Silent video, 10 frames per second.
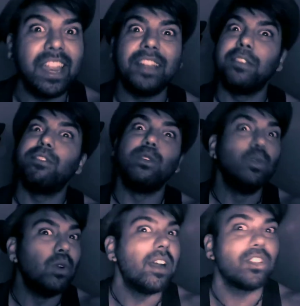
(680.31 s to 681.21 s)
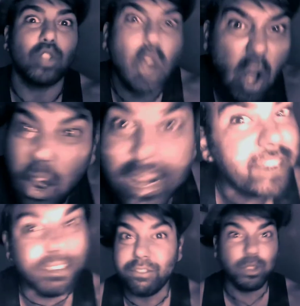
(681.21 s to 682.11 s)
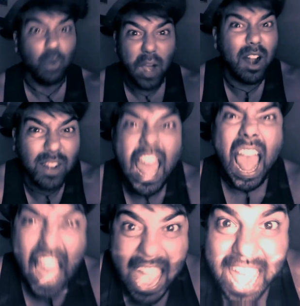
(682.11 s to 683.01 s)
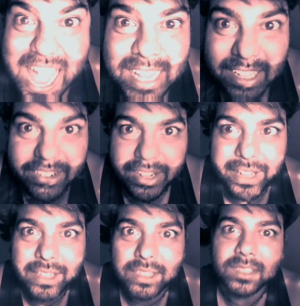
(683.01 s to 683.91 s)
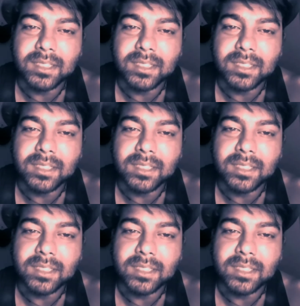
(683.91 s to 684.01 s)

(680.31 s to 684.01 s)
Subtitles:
And if you are Thor and if you are hangry,